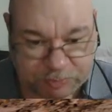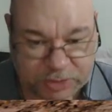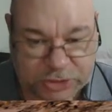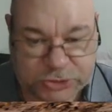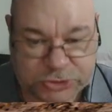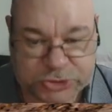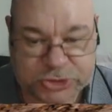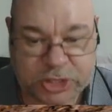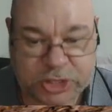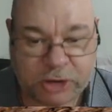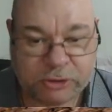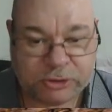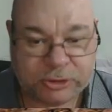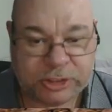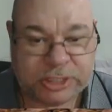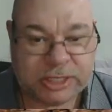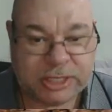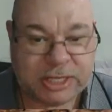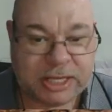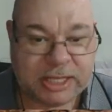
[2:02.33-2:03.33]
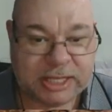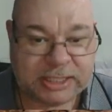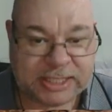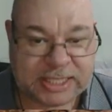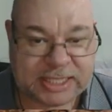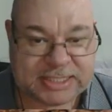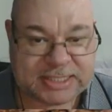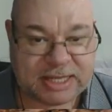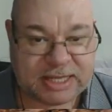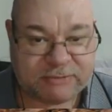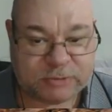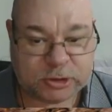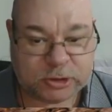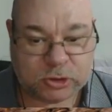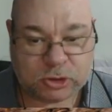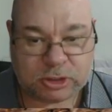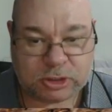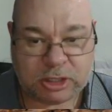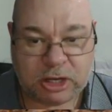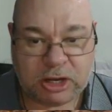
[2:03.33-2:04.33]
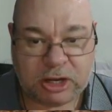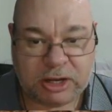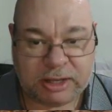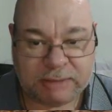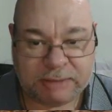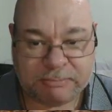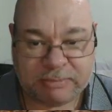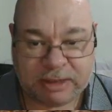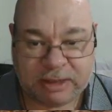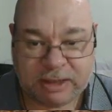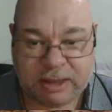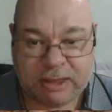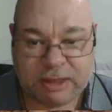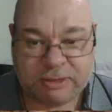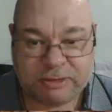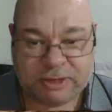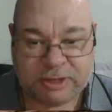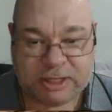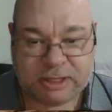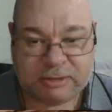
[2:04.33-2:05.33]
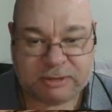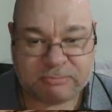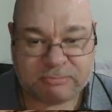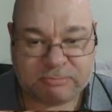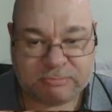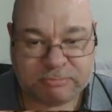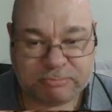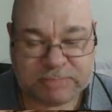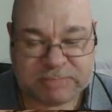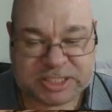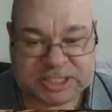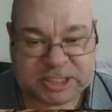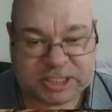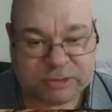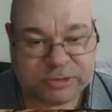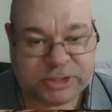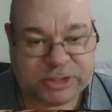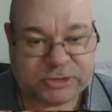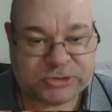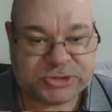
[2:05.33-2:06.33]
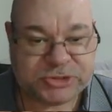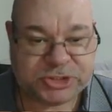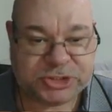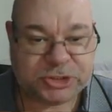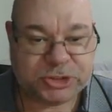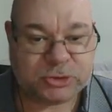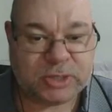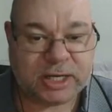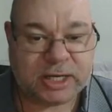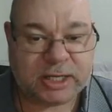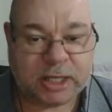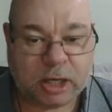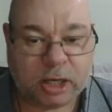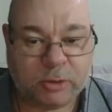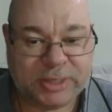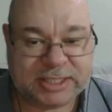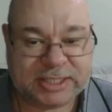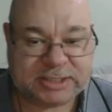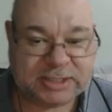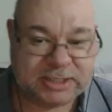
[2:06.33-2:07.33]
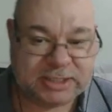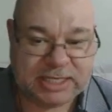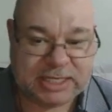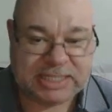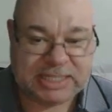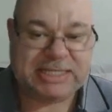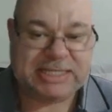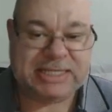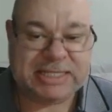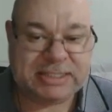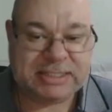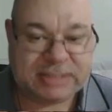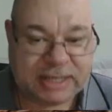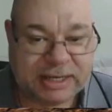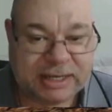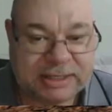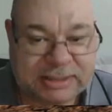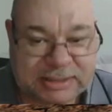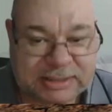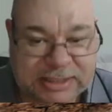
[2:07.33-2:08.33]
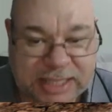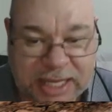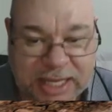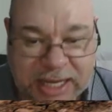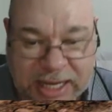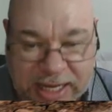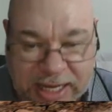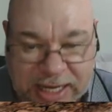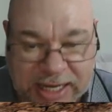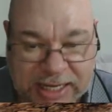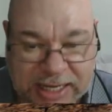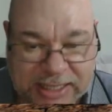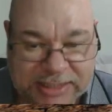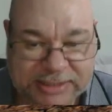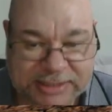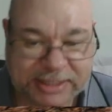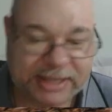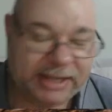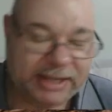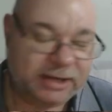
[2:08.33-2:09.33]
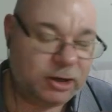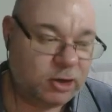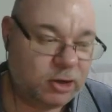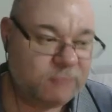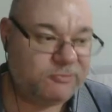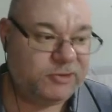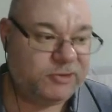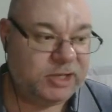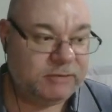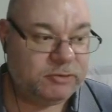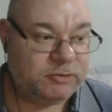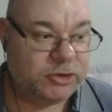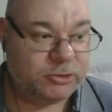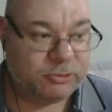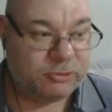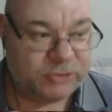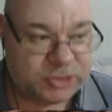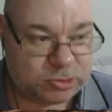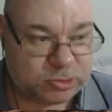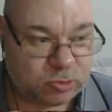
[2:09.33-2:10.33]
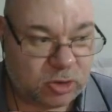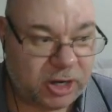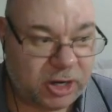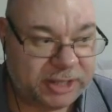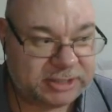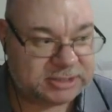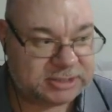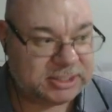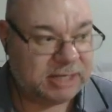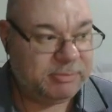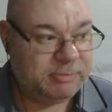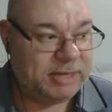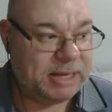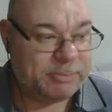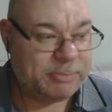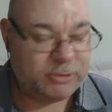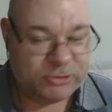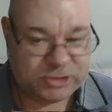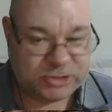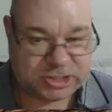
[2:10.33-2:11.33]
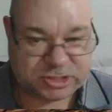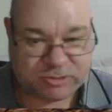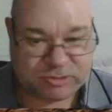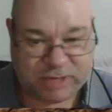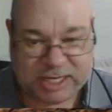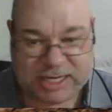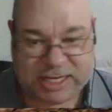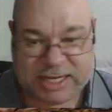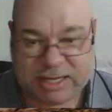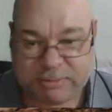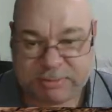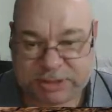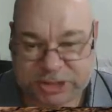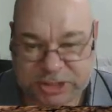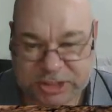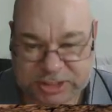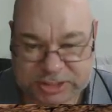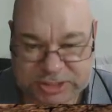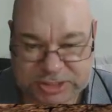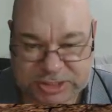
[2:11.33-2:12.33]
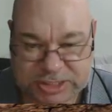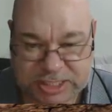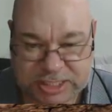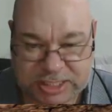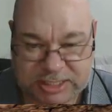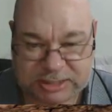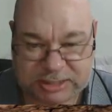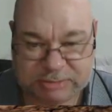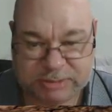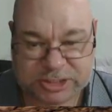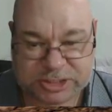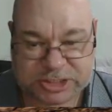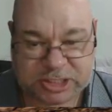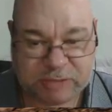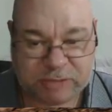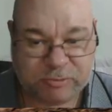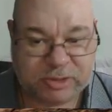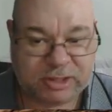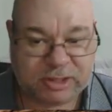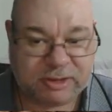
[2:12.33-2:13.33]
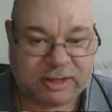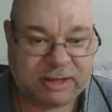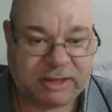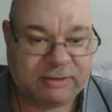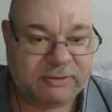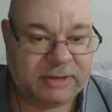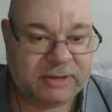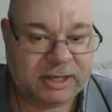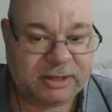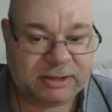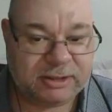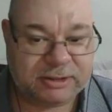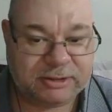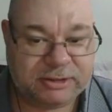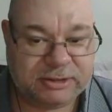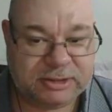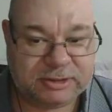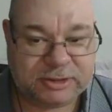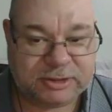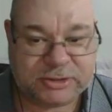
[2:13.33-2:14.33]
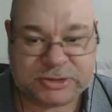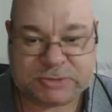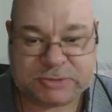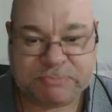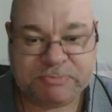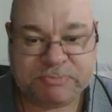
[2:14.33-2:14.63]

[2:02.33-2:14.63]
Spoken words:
So let's have a look. The materials that you are going to need are, and hopefully I've got all this right, it's going to be up on the screen here, but you can see, let me just get rid of that and that, I don't need those.